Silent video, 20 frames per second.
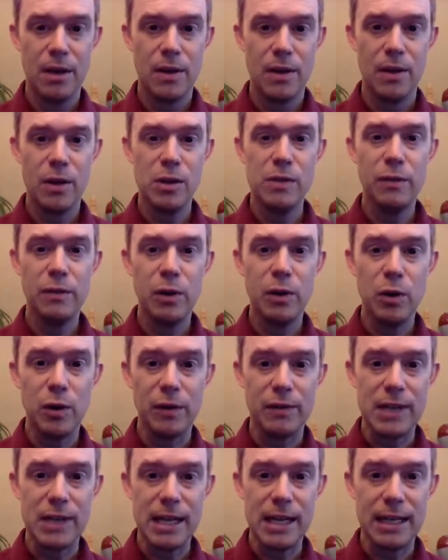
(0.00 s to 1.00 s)
Those of you who
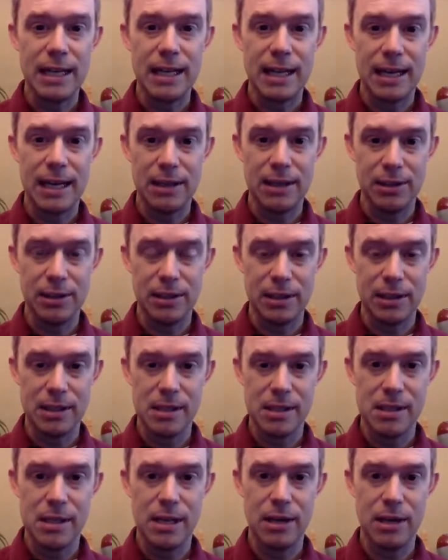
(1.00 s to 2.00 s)
have taken
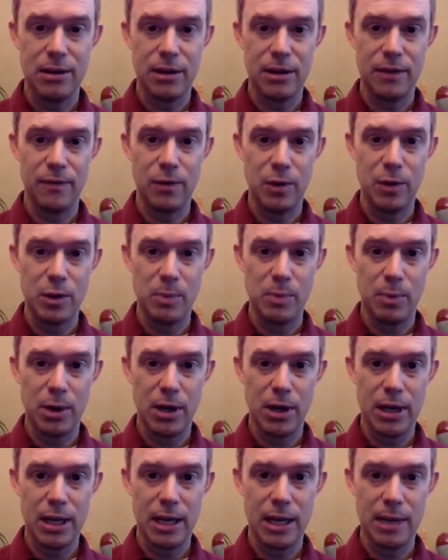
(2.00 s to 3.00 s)
calculus here at the Forest
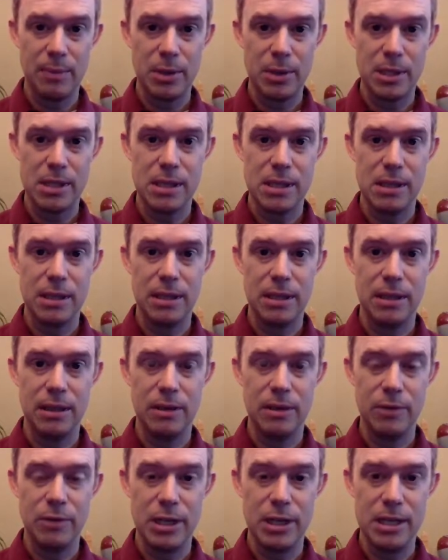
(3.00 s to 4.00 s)
Park campus
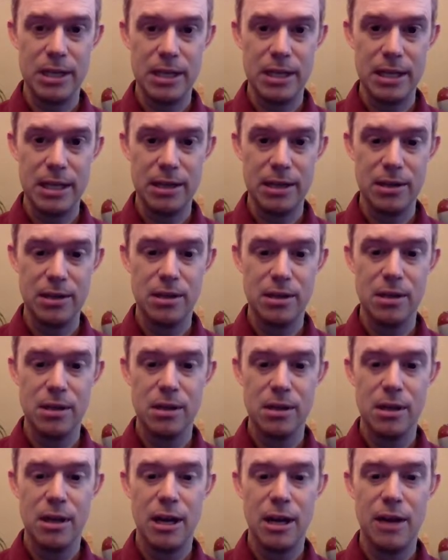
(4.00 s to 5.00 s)
in recent years
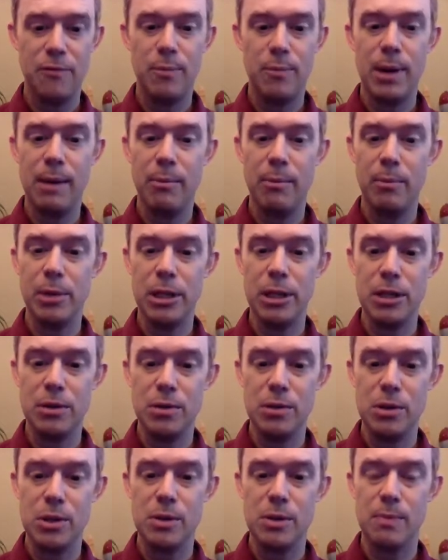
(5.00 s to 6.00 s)
have probably
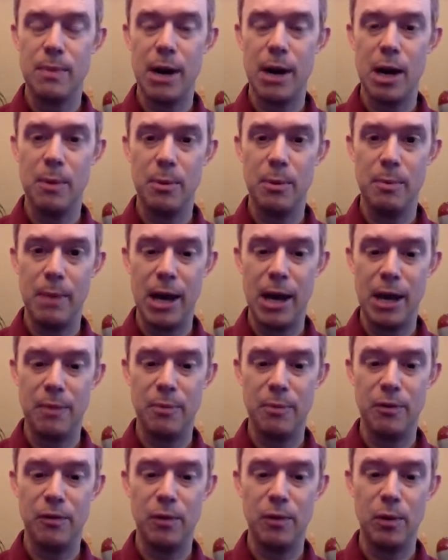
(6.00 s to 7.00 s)
used
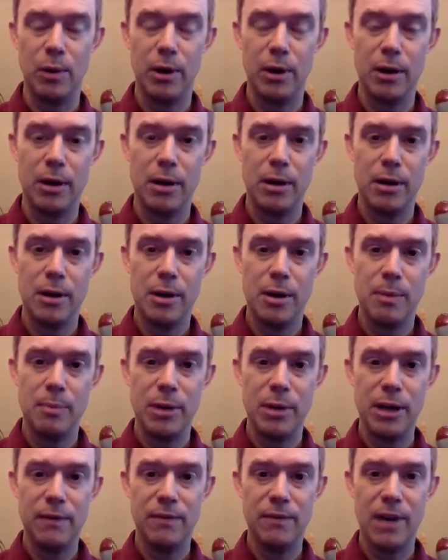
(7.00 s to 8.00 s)
MyOpenMath before,
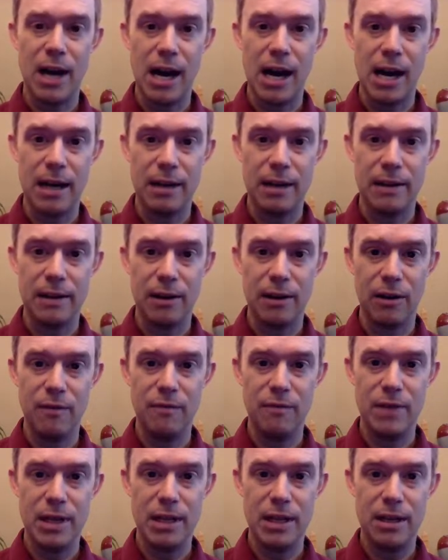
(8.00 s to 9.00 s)
but if not, there are
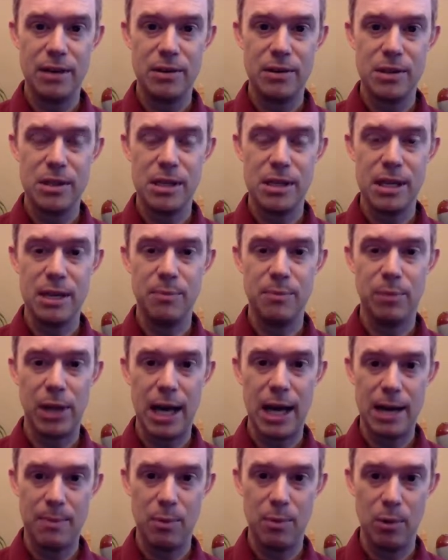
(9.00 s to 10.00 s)
videos in
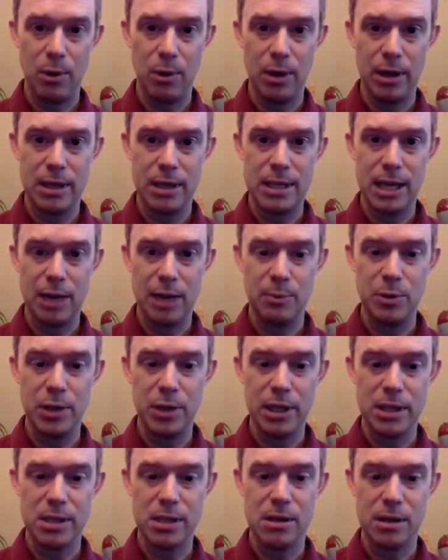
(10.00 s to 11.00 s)
Blackboard to help you
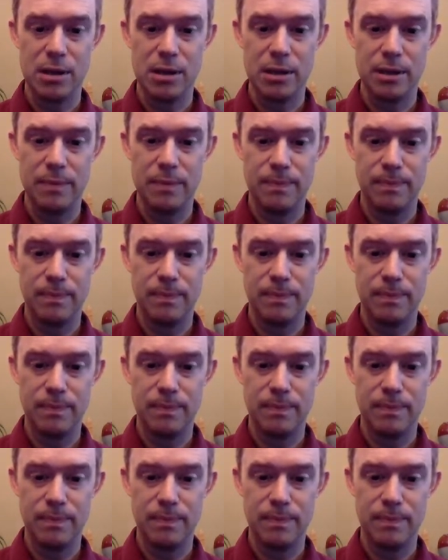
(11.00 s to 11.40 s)
get started.